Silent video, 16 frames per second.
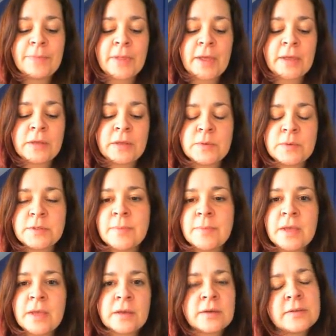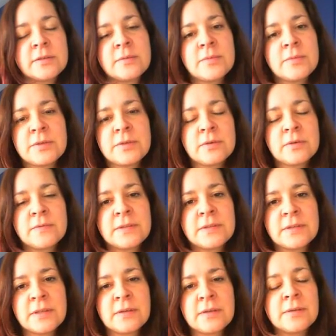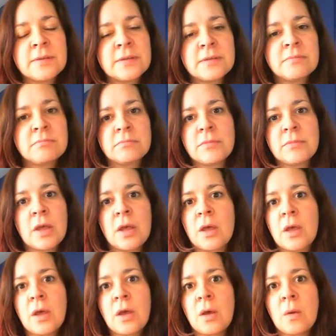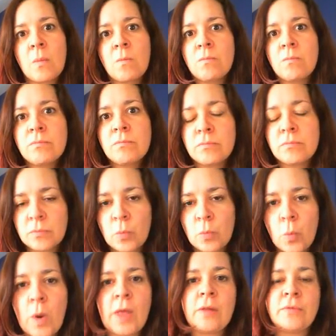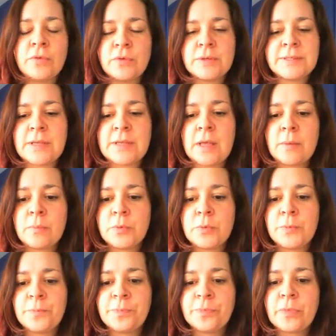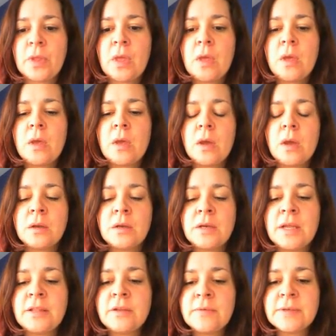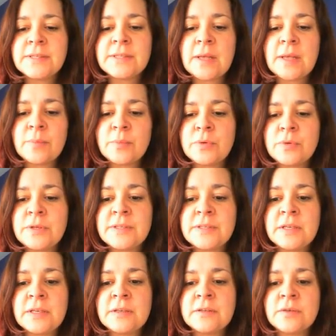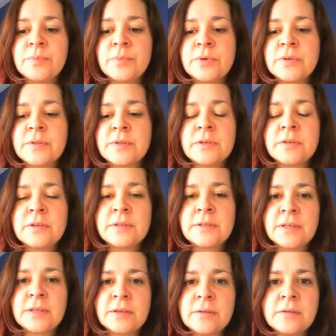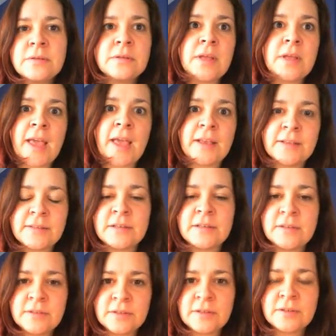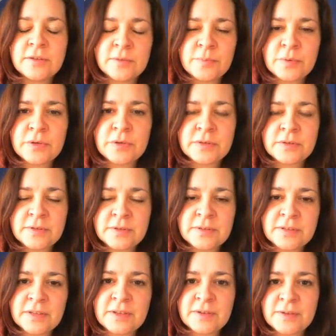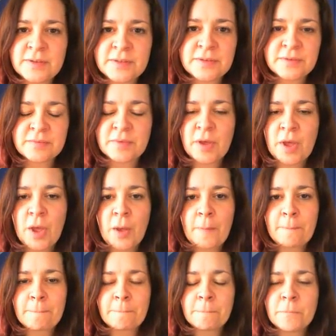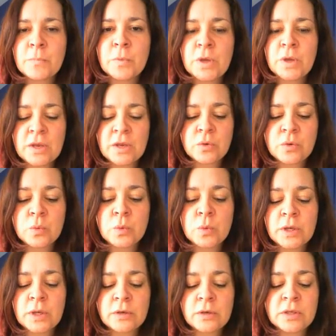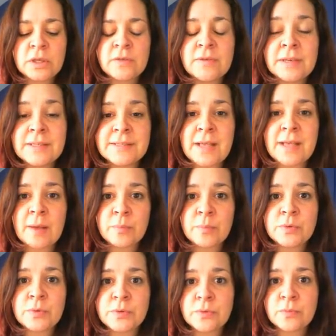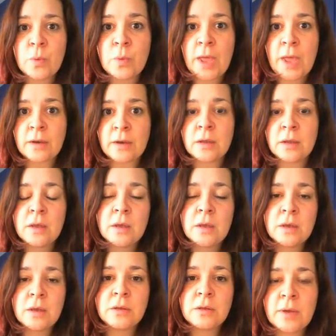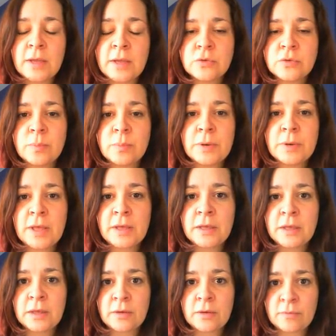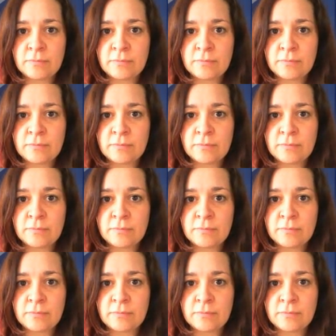I used my customer service skills well, for example. Another example is interpersonal skills, excellent interpersonal skills. Can you give examples of when you had to apply